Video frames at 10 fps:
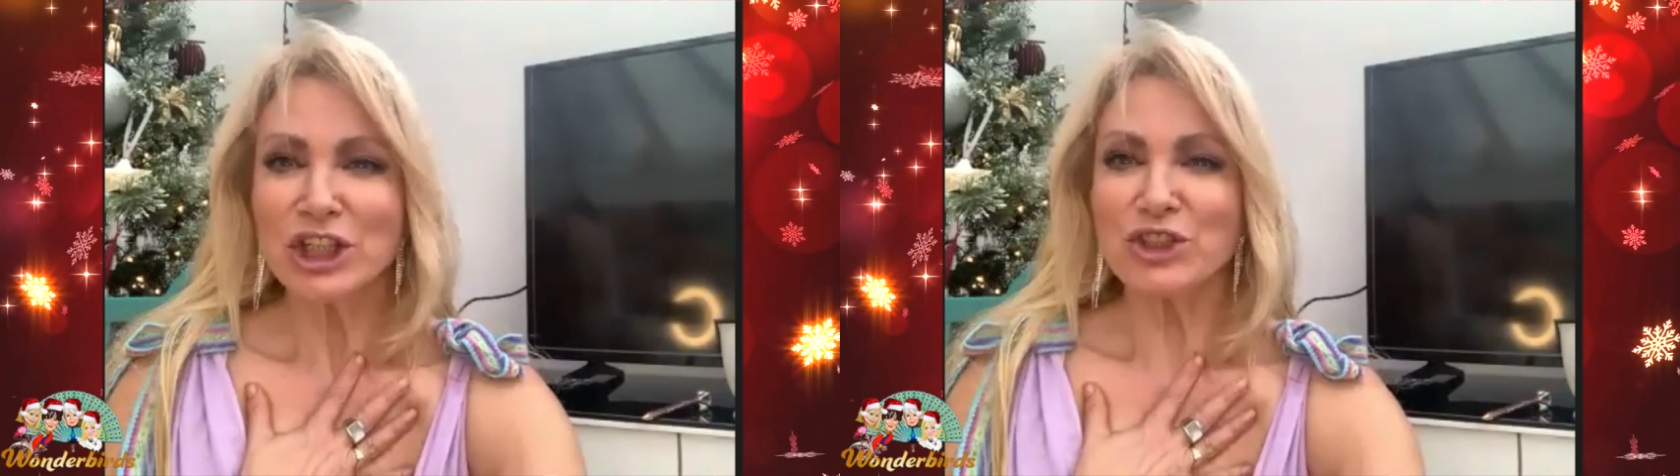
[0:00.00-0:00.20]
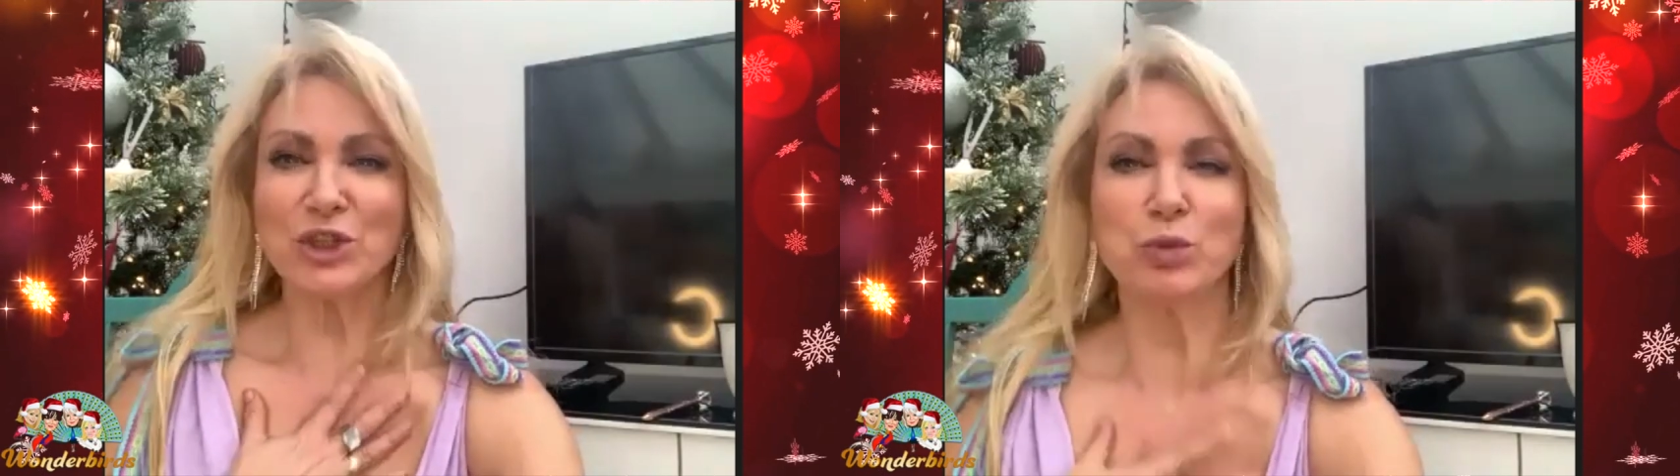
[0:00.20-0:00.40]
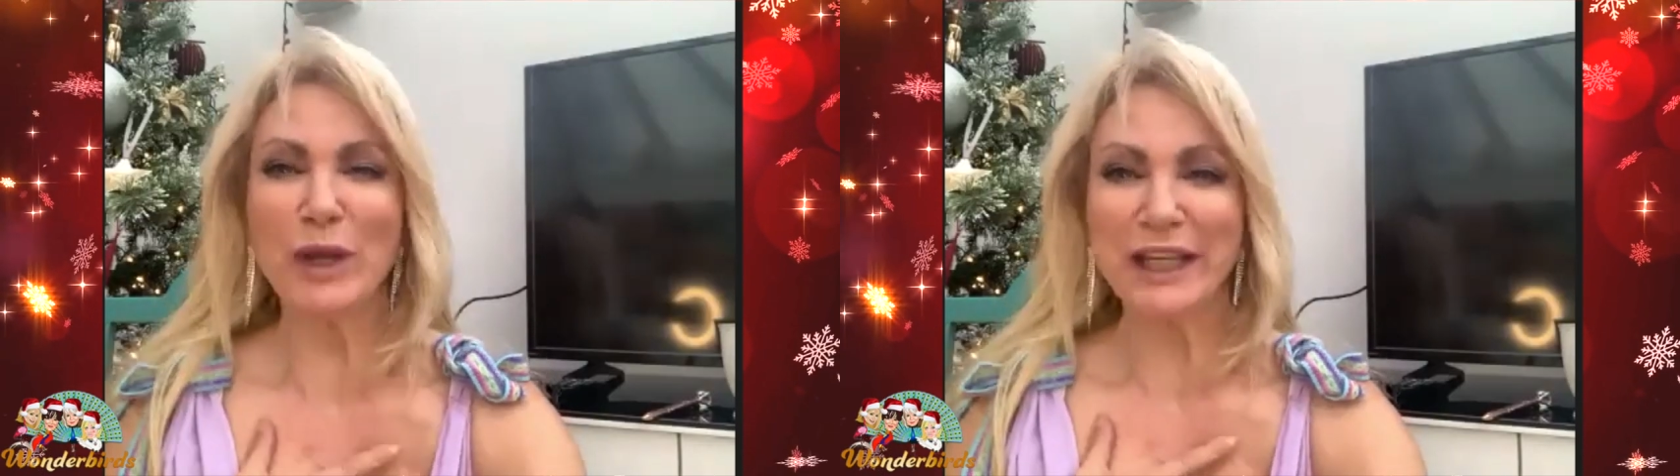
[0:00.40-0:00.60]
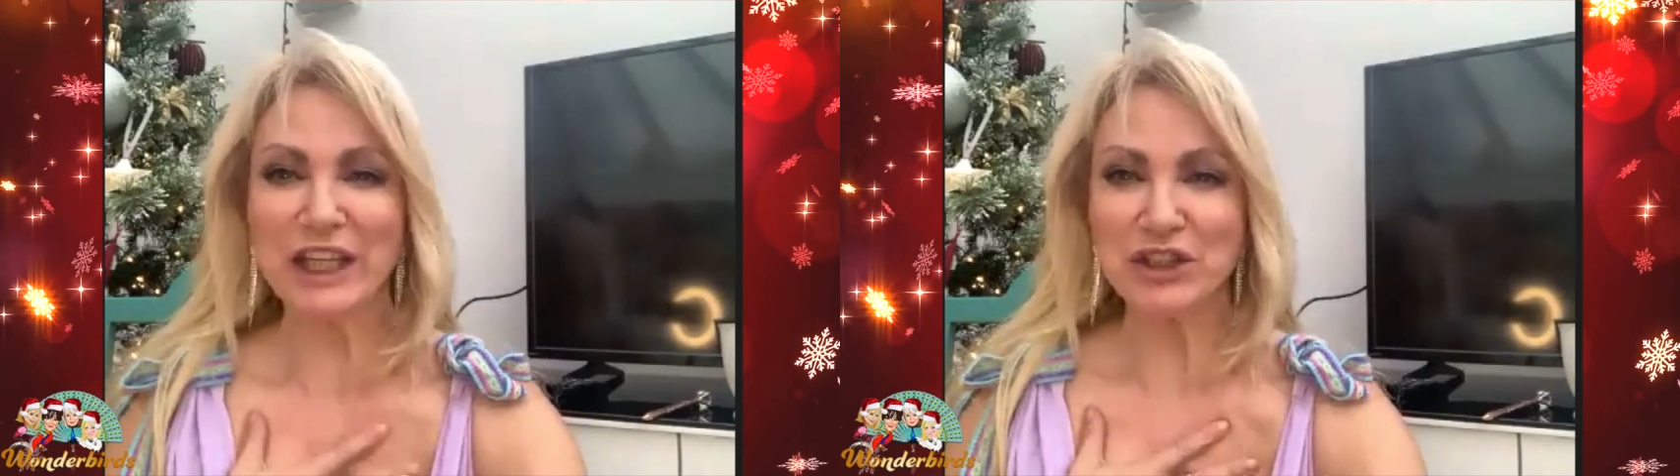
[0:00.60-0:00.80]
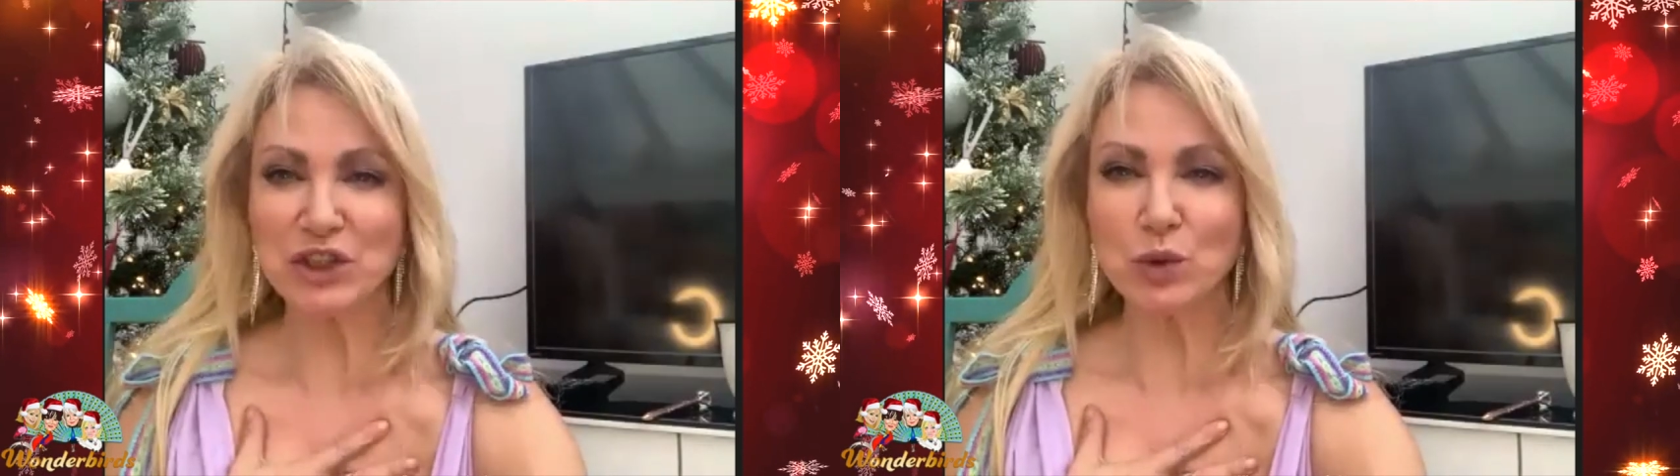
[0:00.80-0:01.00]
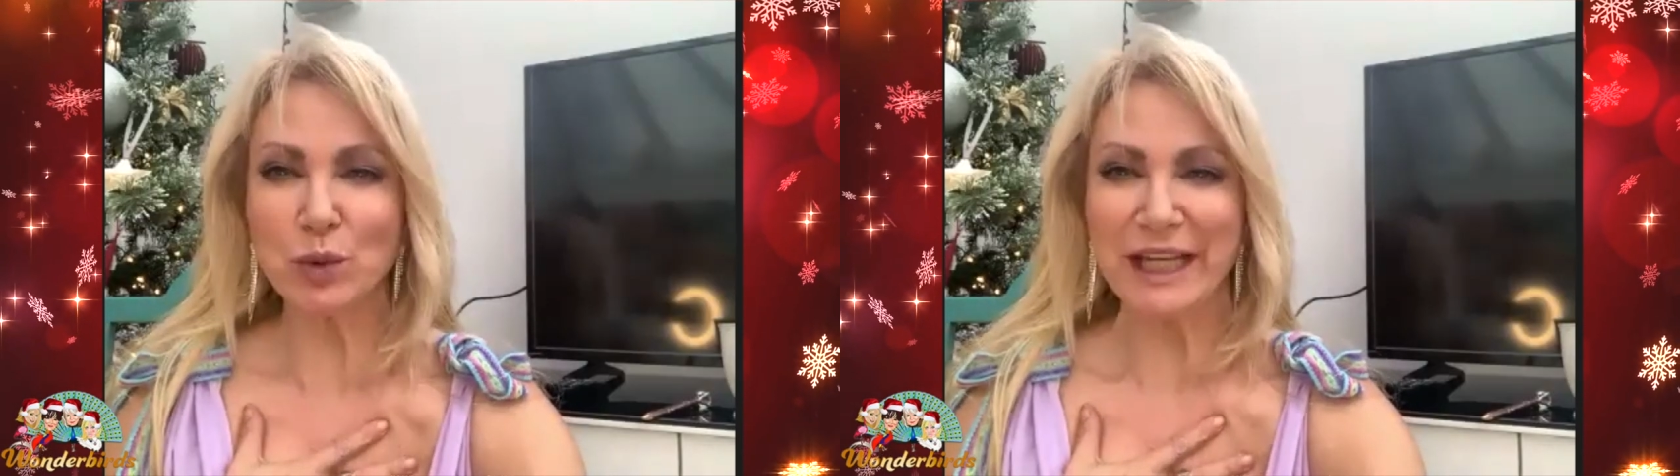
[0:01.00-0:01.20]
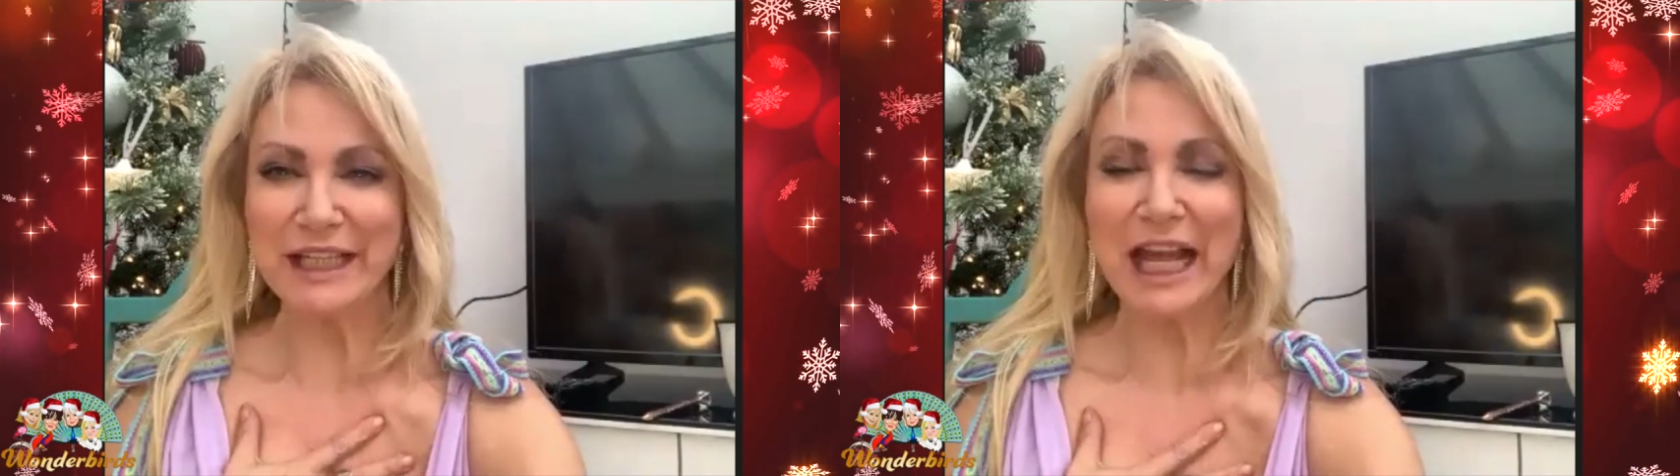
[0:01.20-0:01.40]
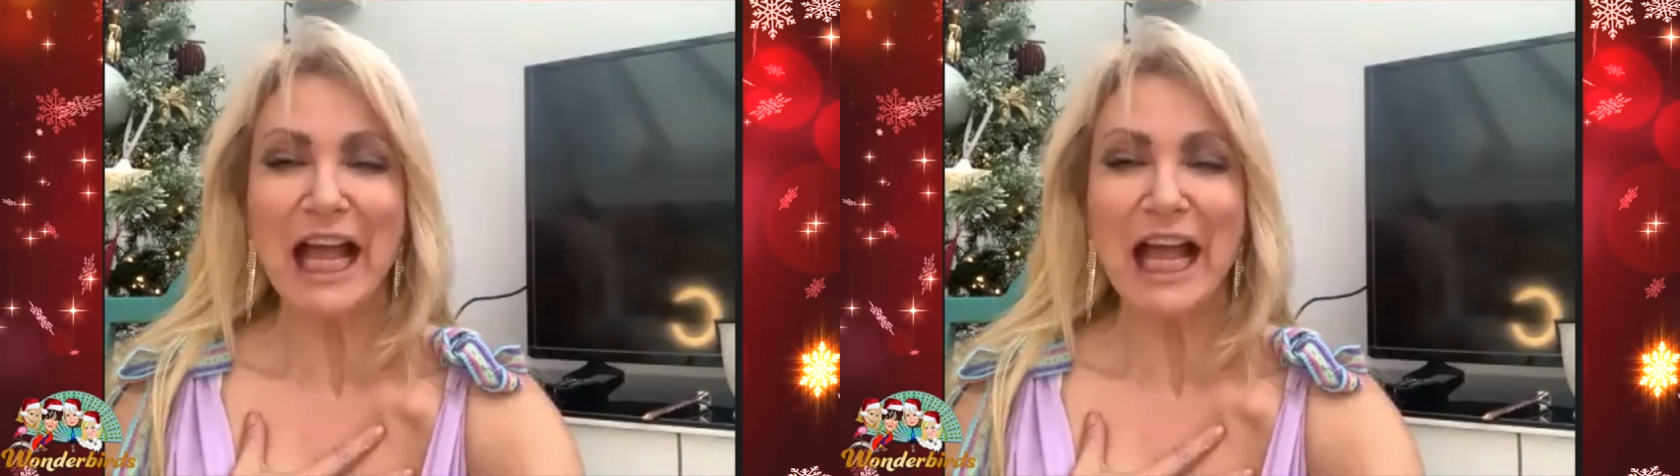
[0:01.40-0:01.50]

The wicked queen